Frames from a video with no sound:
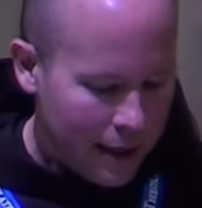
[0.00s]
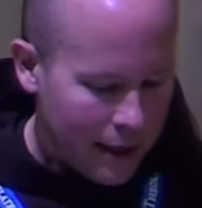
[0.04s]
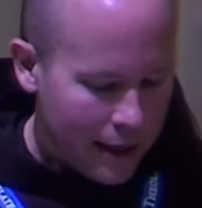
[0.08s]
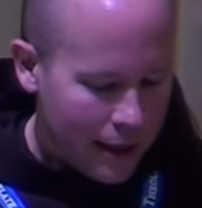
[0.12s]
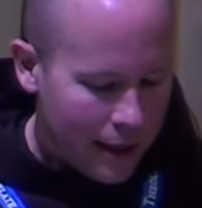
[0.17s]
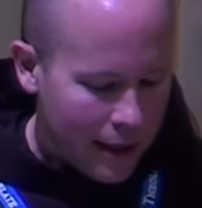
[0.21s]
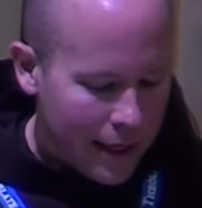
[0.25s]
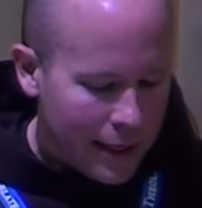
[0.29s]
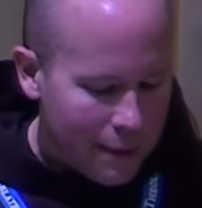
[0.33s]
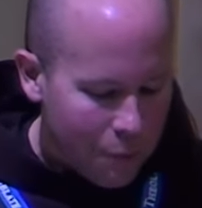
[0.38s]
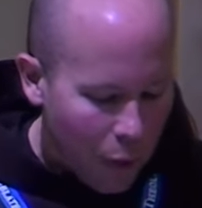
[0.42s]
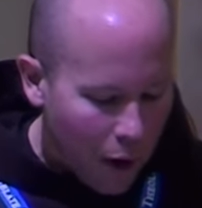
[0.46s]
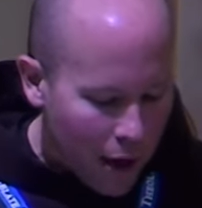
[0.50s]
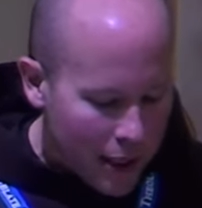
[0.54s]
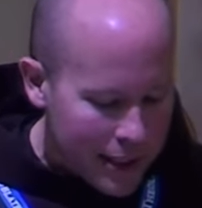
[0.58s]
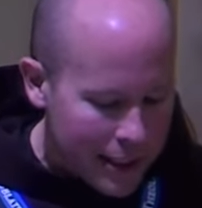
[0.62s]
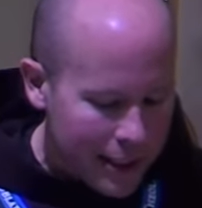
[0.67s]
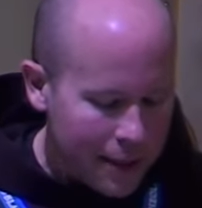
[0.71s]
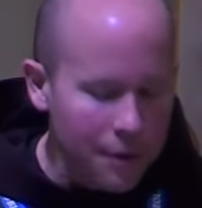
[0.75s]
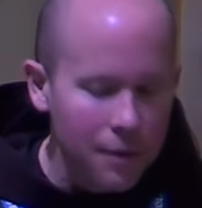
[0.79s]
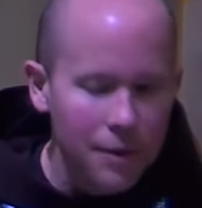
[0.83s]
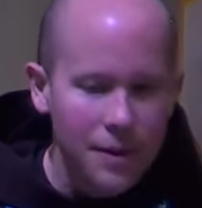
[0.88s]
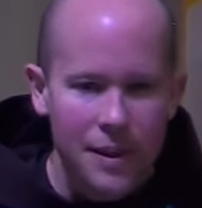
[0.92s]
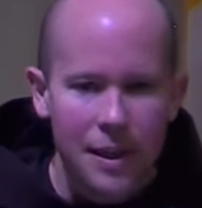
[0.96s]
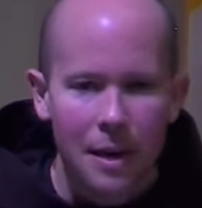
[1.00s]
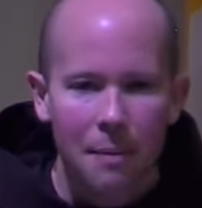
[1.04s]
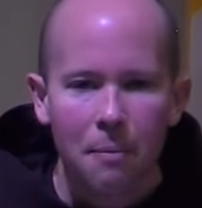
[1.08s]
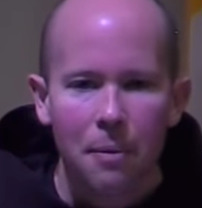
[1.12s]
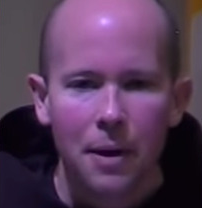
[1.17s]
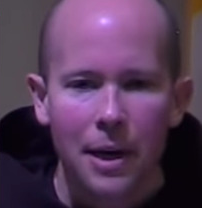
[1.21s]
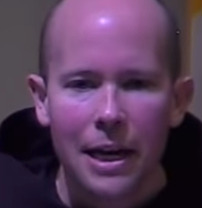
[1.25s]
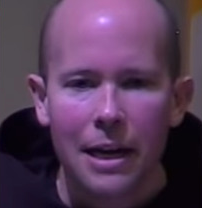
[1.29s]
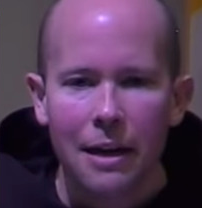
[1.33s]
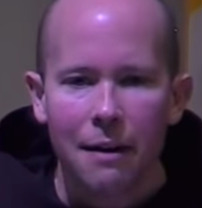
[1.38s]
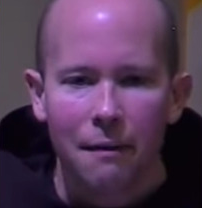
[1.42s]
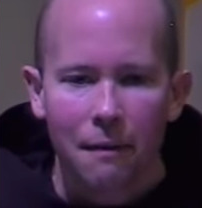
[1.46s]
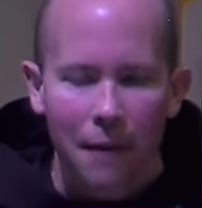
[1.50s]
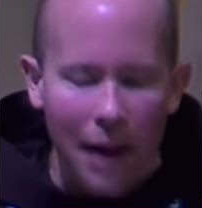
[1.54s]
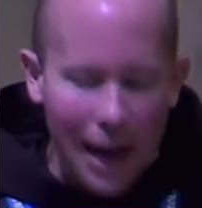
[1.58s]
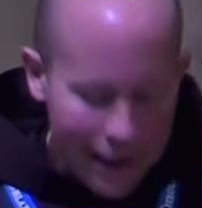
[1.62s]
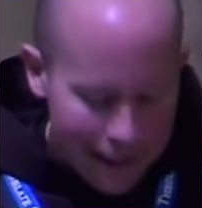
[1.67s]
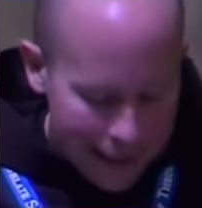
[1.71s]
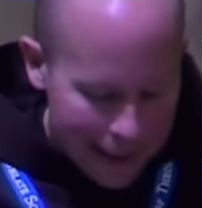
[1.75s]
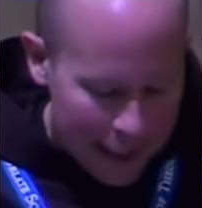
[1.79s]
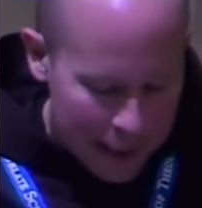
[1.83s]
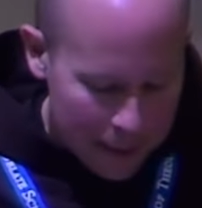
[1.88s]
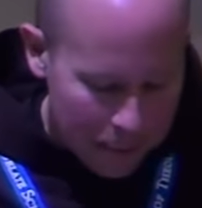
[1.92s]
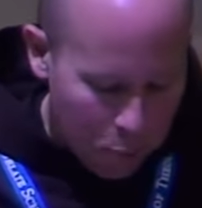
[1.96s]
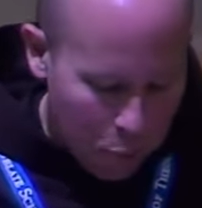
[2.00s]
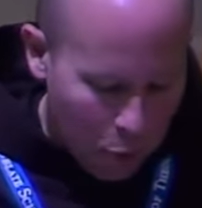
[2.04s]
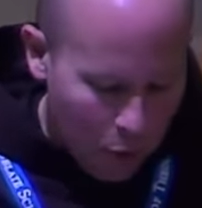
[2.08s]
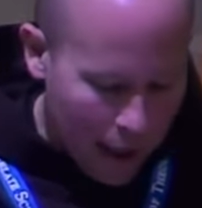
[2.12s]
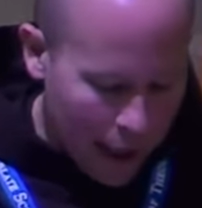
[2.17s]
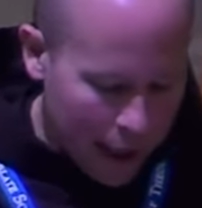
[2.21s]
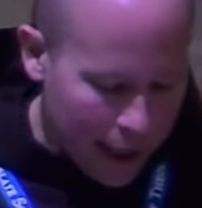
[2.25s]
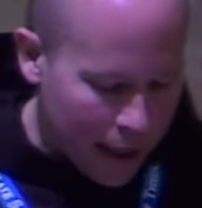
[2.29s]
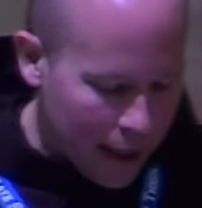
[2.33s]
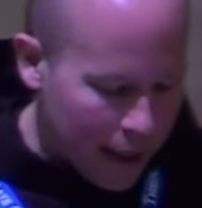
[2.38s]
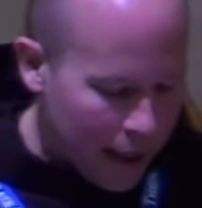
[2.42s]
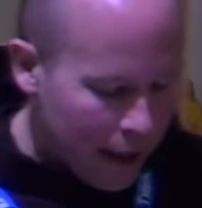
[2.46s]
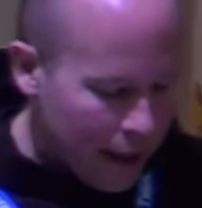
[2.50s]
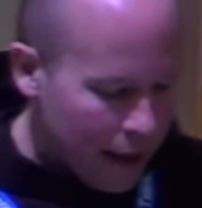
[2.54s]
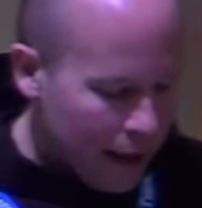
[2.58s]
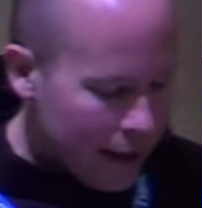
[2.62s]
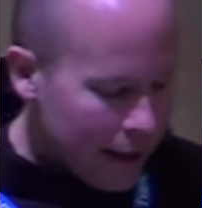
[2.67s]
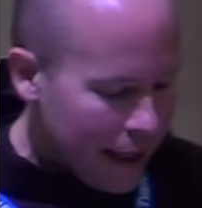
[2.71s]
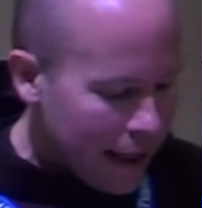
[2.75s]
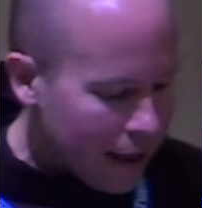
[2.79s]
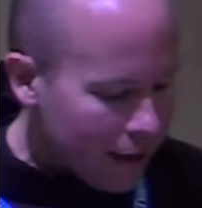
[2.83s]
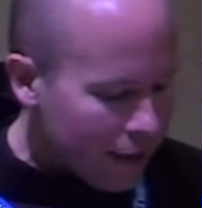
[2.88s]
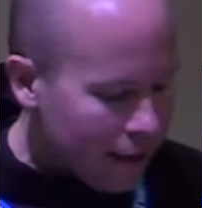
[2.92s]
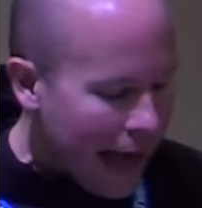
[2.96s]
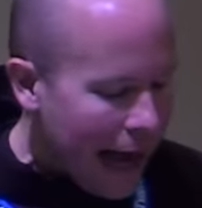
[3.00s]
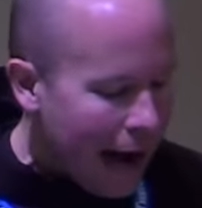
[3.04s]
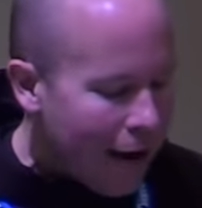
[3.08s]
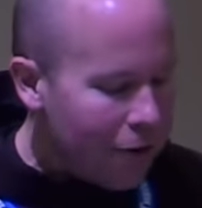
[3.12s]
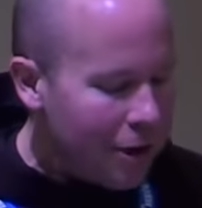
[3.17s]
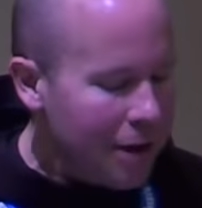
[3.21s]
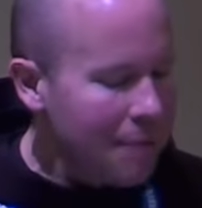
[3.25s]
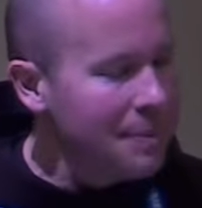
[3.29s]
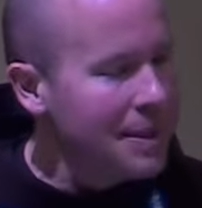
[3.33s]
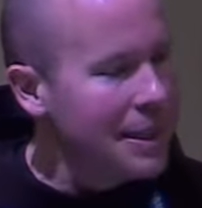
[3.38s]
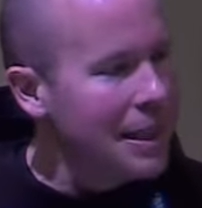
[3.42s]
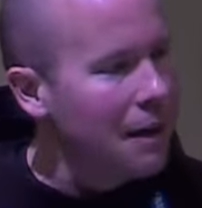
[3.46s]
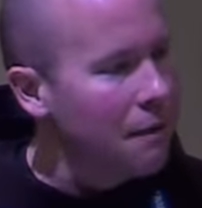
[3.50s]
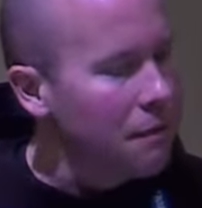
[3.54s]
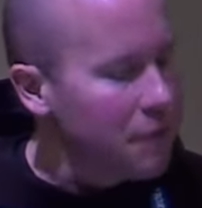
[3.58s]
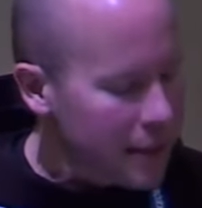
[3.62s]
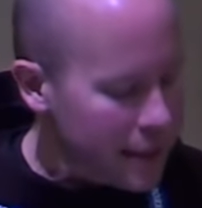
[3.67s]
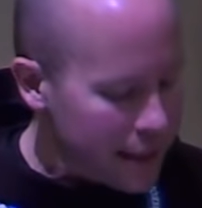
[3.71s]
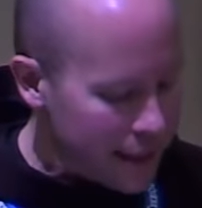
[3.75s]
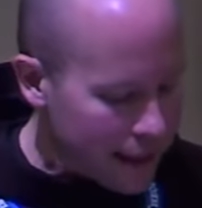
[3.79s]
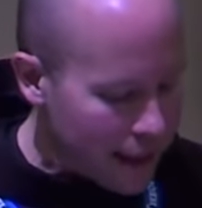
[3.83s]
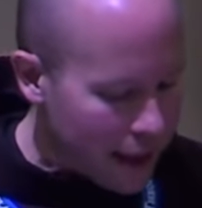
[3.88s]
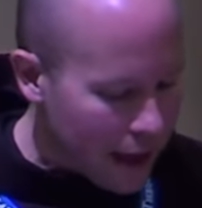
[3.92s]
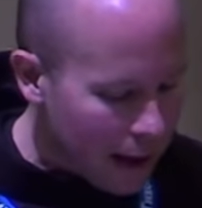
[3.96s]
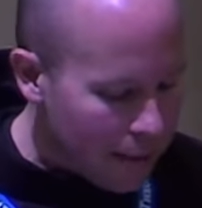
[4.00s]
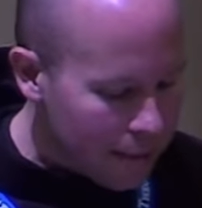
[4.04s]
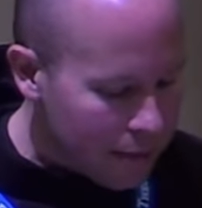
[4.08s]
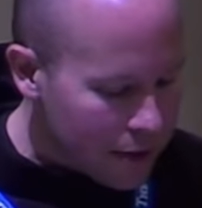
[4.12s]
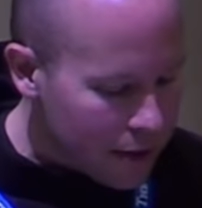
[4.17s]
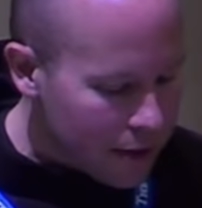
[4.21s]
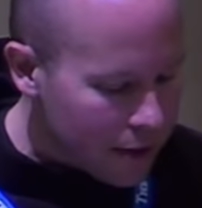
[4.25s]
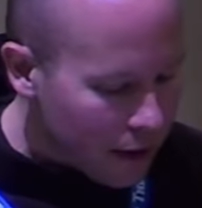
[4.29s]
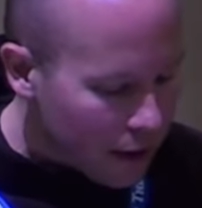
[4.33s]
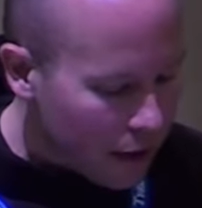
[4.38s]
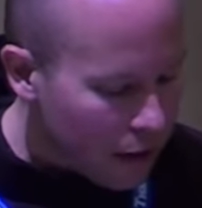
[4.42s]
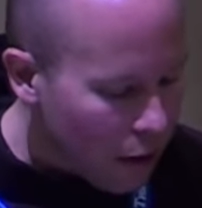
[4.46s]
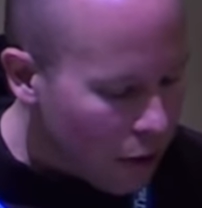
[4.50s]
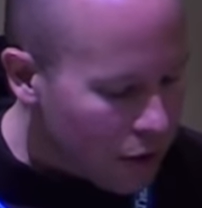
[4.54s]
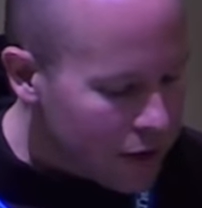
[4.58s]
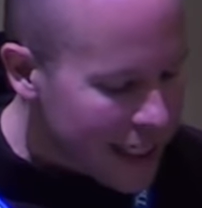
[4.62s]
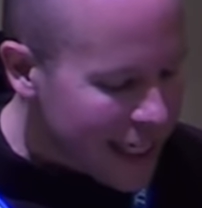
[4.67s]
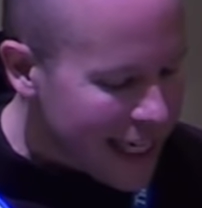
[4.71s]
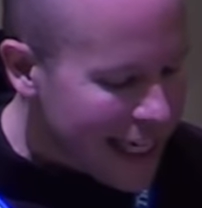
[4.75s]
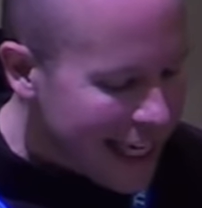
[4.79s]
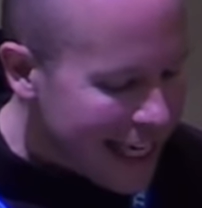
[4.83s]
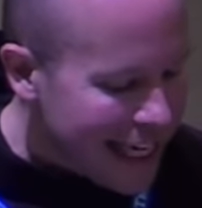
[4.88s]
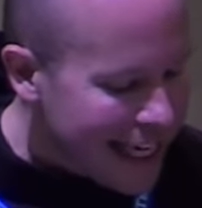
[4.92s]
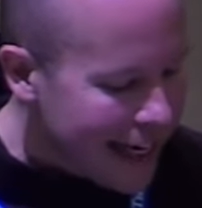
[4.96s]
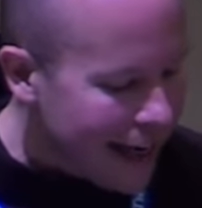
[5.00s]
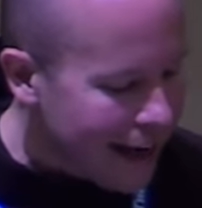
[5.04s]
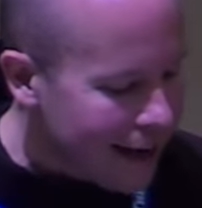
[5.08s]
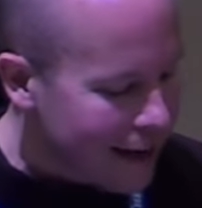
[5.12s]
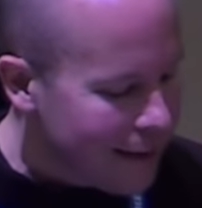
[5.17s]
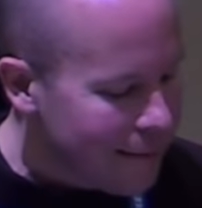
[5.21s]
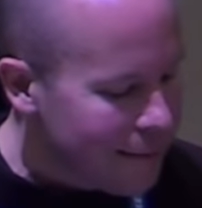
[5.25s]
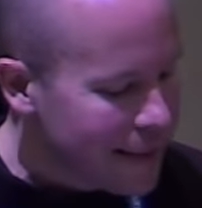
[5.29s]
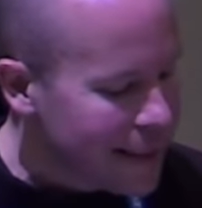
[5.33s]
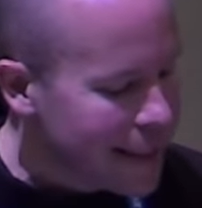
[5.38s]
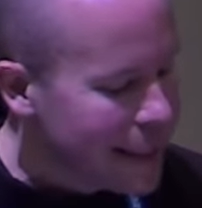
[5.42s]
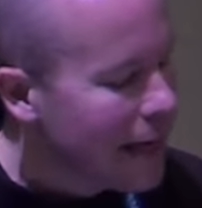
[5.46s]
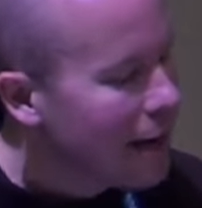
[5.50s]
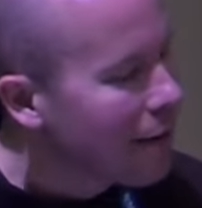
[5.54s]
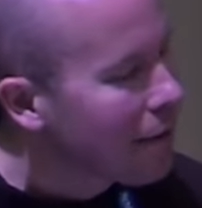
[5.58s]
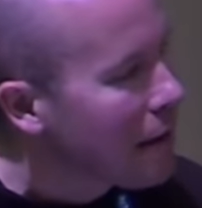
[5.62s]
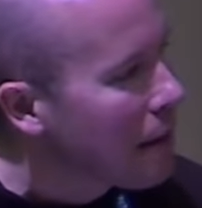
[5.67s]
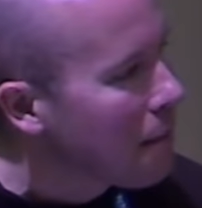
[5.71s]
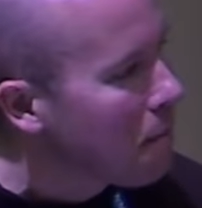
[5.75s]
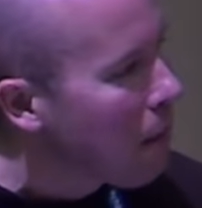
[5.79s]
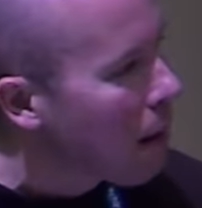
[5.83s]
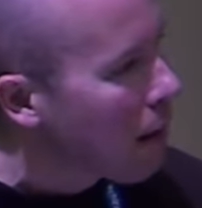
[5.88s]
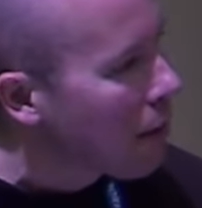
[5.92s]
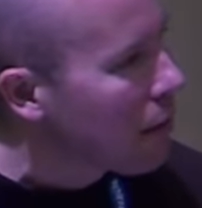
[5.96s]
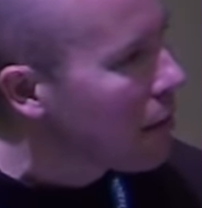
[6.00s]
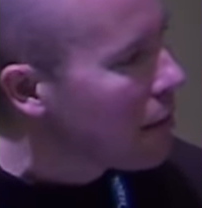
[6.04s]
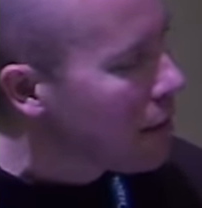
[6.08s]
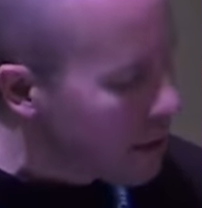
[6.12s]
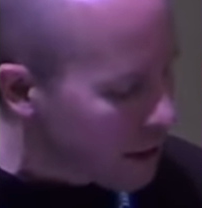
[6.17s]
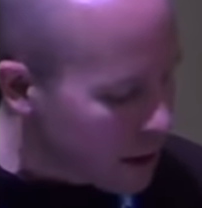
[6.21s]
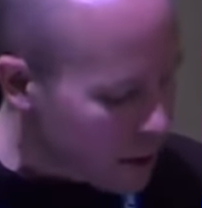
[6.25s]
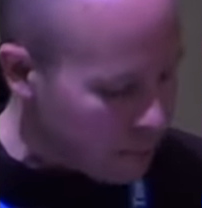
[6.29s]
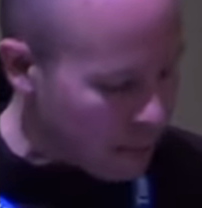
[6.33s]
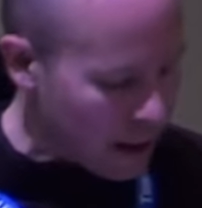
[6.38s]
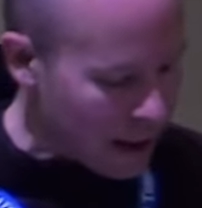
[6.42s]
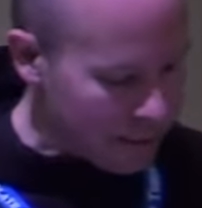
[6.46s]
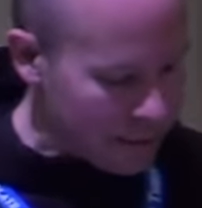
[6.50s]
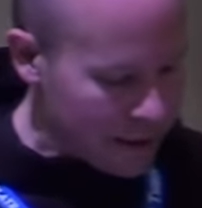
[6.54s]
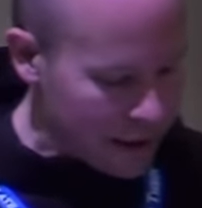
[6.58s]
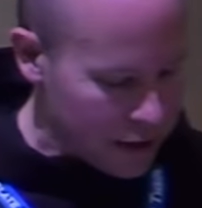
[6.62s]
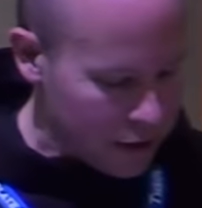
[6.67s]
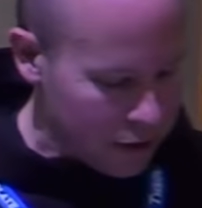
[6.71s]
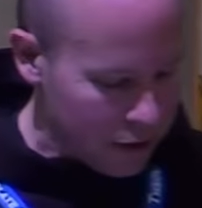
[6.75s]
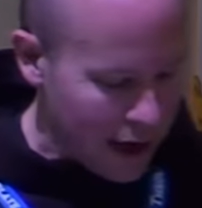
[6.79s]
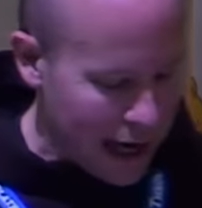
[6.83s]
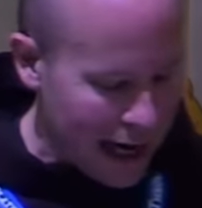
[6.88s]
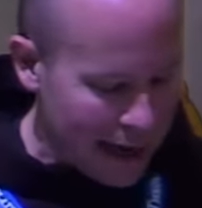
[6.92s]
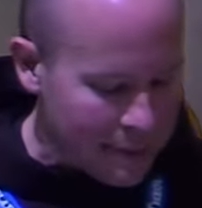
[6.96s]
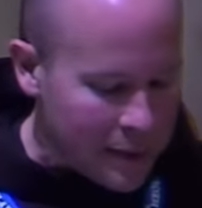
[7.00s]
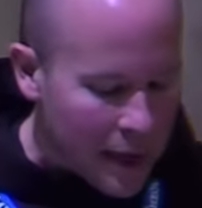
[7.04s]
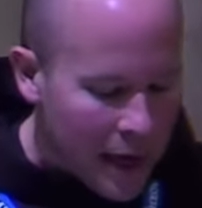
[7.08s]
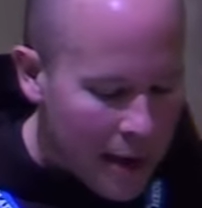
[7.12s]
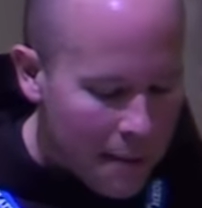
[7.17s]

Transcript: He wasn't somebody at this point that allowed himself to succumb to the closing in on himself that Martha Nussbaum describes,